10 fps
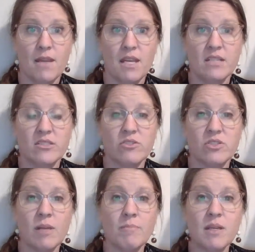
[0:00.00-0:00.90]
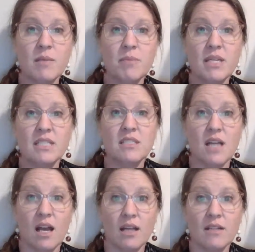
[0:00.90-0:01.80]
Is there something being
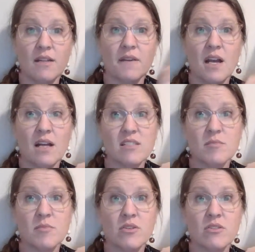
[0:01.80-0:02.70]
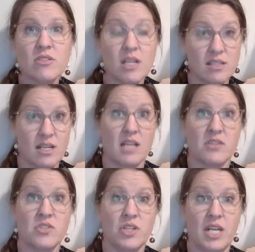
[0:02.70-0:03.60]
done that the customer doesn't
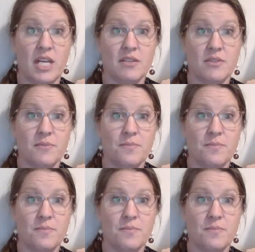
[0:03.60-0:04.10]
actually need?